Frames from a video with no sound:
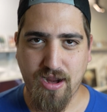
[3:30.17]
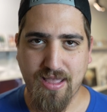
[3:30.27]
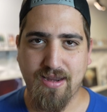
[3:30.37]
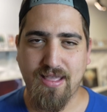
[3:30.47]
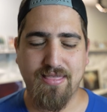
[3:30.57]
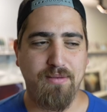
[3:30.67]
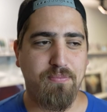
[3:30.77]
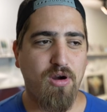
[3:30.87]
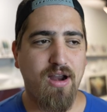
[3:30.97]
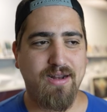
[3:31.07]
and the
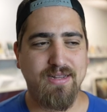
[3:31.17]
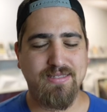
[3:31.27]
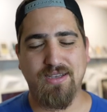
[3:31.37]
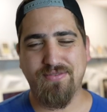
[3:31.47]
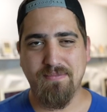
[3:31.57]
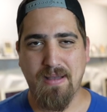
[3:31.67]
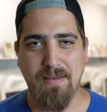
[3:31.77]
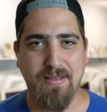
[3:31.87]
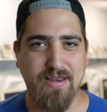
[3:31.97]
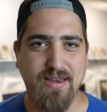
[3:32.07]
product itself, in my
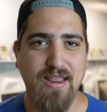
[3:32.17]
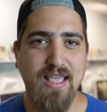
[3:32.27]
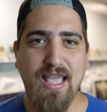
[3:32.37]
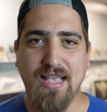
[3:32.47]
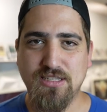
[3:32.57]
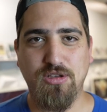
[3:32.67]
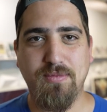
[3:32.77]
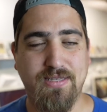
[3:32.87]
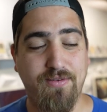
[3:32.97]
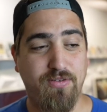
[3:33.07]
opinion, is a little
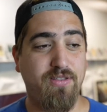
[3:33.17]
bit safer.